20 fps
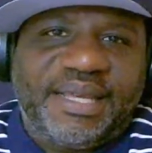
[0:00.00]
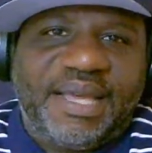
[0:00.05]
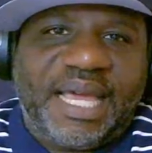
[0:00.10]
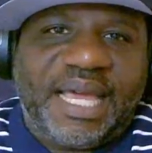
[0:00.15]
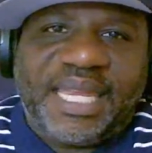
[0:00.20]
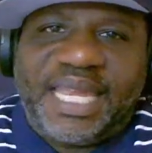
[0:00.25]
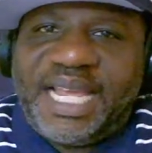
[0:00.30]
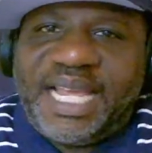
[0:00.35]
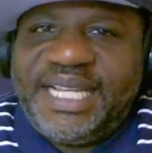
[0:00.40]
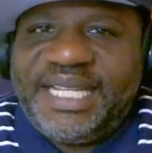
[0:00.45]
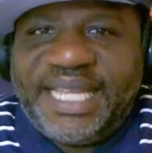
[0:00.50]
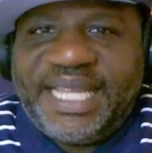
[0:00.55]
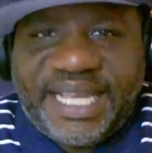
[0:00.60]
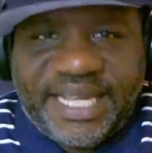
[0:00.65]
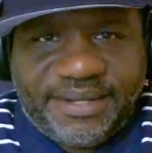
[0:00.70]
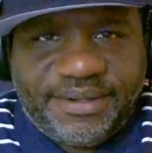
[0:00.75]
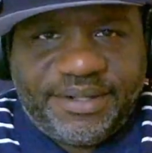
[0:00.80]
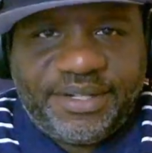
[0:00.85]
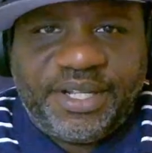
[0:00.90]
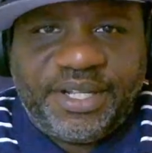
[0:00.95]
I liked it.
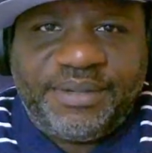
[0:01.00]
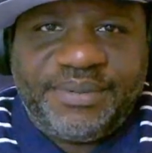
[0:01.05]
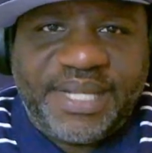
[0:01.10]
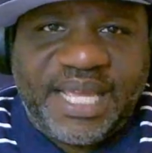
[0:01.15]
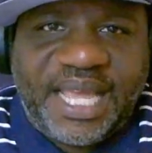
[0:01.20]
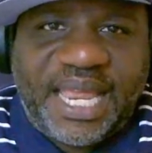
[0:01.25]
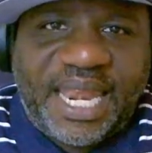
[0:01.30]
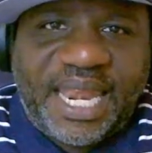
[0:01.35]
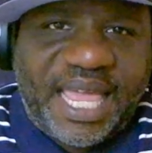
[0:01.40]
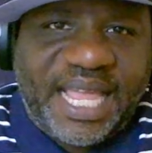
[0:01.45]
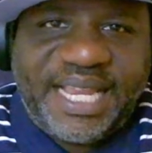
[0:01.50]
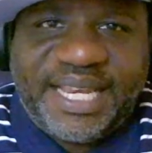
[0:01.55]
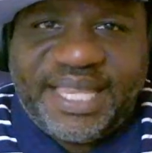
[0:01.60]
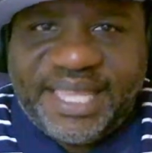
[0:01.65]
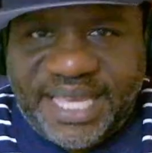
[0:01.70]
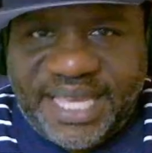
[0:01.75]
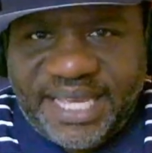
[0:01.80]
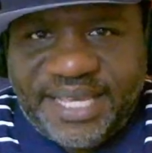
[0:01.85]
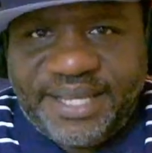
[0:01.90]
You know what I'm saying? I liked that.